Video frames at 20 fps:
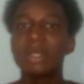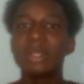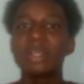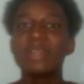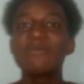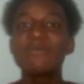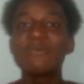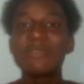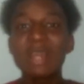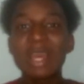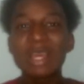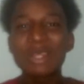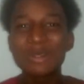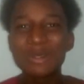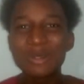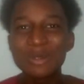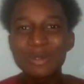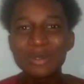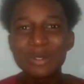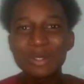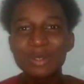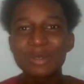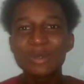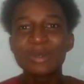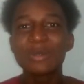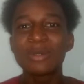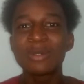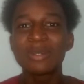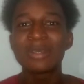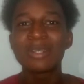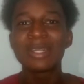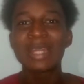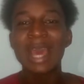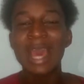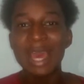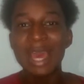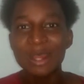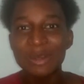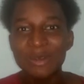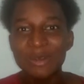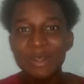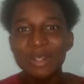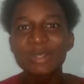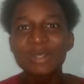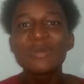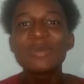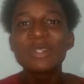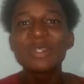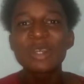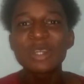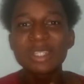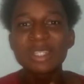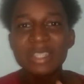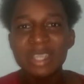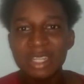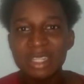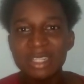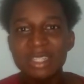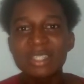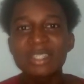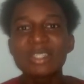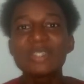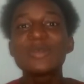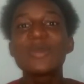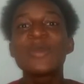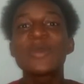If you like, don't do it to that Android, you will not change it.